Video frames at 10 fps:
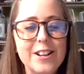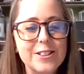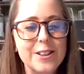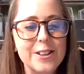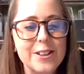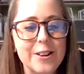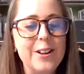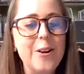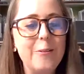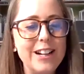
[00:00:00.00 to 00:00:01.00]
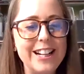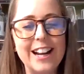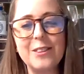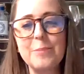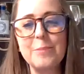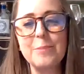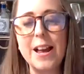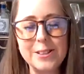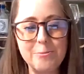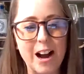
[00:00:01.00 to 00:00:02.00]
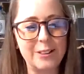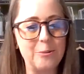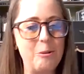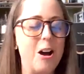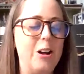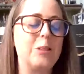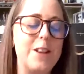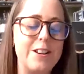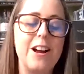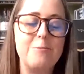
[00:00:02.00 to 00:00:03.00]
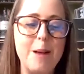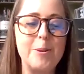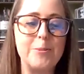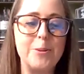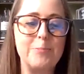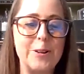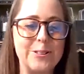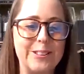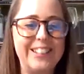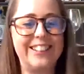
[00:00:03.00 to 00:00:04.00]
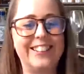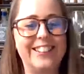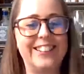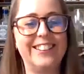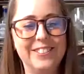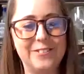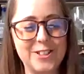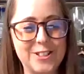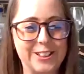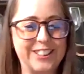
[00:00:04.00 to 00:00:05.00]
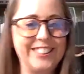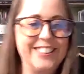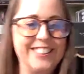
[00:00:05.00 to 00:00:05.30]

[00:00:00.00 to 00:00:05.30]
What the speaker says: So not really like the best wine in the world, but a memorable bottle for sure.